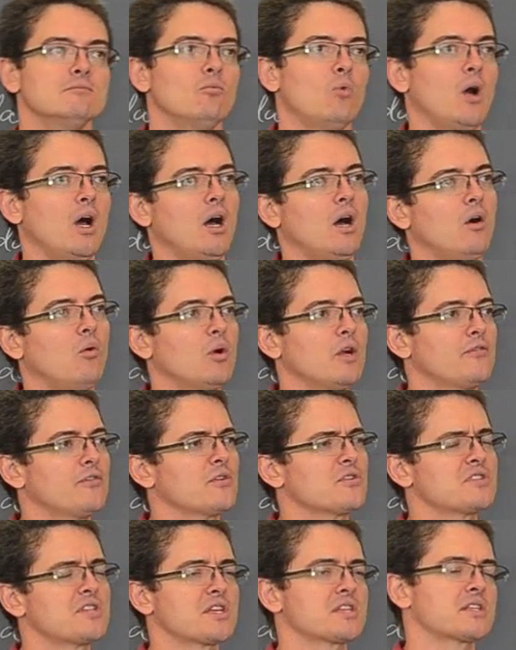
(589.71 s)
Well, what if
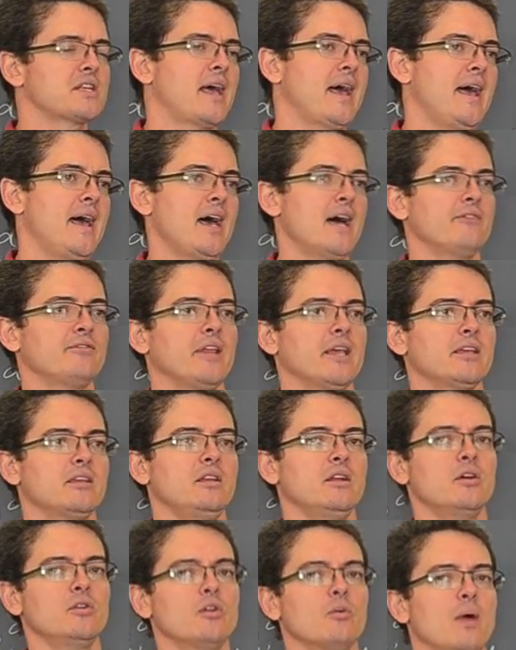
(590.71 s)
they're six and a half?
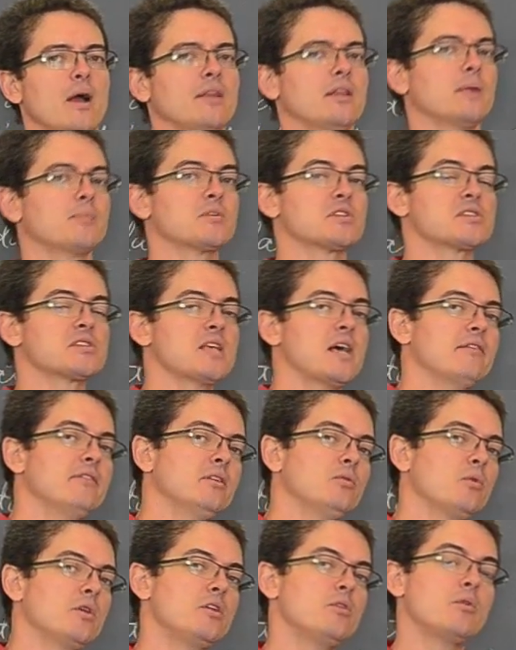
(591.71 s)
Like, you know, do you round it up to
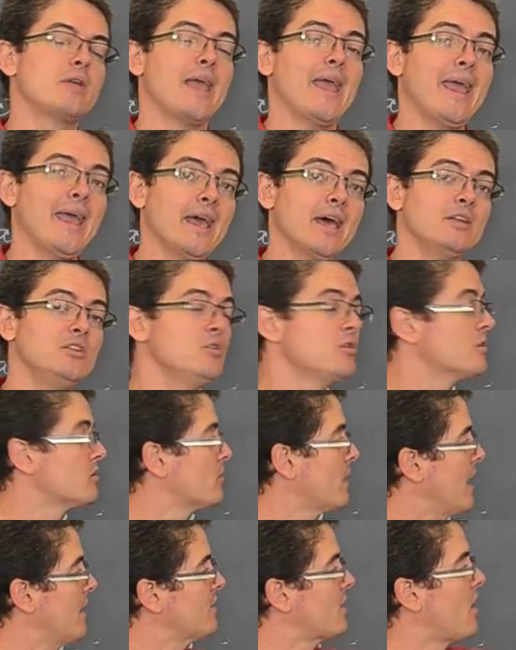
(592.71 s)
seven? Well, you can. You
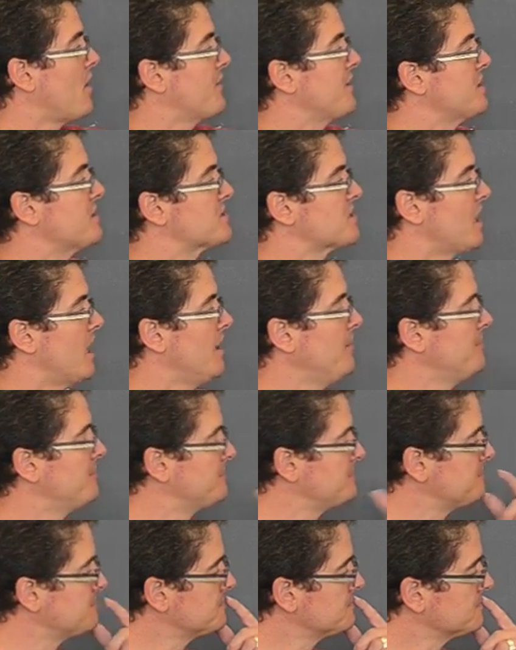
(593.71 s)
can round all these
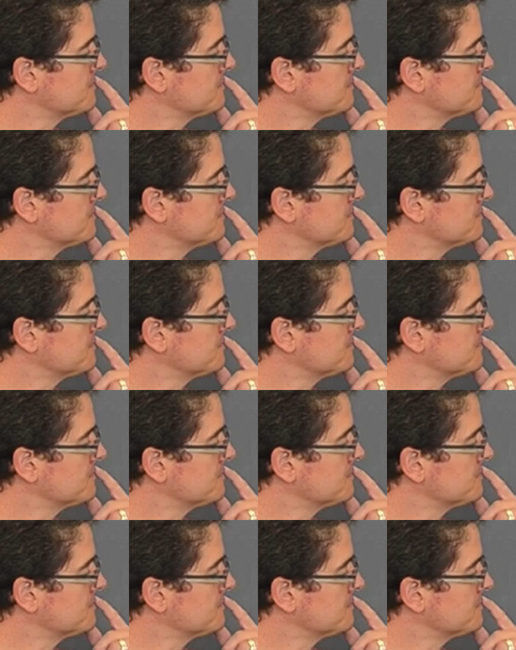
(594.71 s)
up.